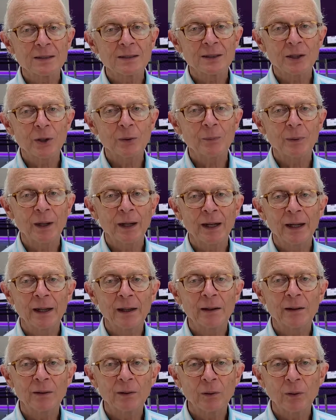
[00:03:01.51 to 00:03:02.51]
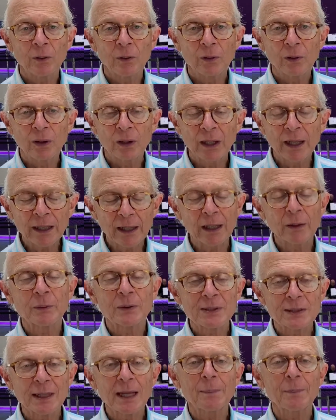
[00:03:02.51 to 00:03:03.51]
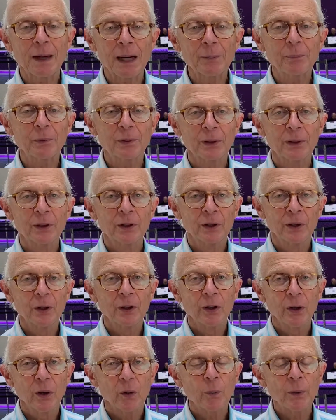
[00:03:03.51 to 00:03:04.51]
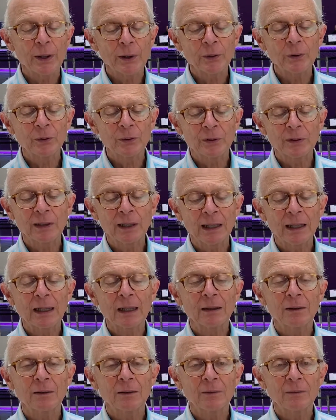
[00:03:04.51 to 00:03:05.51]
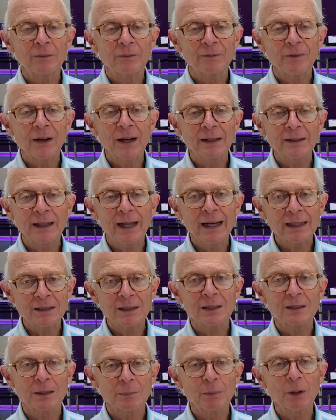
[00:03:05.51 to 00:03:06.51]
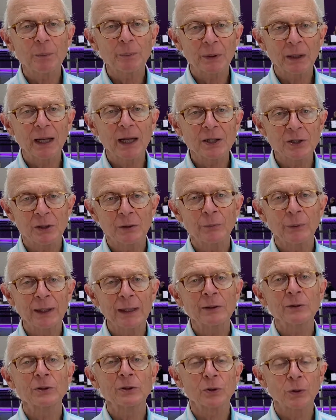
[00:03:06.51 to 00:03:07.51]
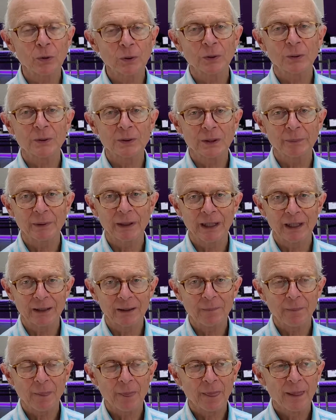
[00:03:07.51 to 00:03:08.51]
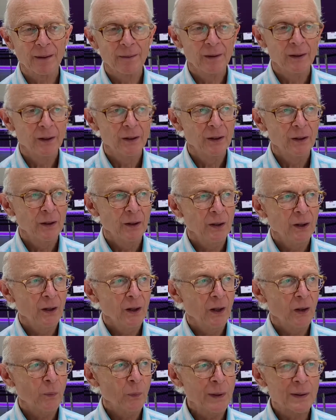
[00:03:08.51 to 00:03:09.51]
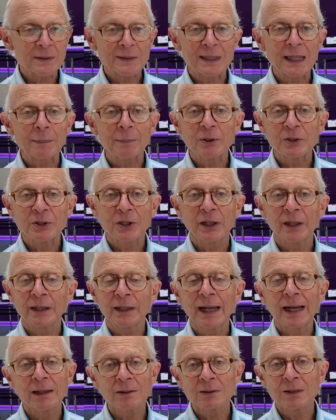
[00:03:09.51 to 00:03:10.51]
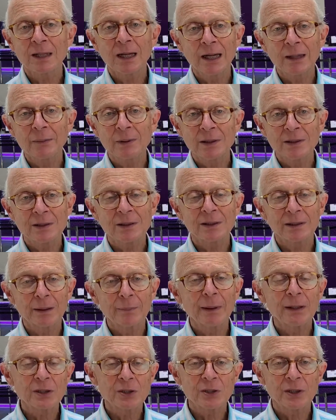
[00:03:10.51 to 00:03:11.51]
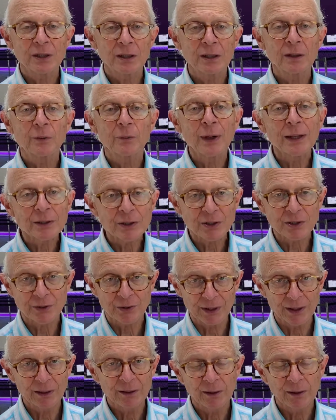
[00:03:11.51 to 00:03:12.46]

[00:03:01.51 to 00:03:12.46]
so by linking with StepUp, we could access a population ready to talk to us about it. We're establishing an Alzheimer's dementia registry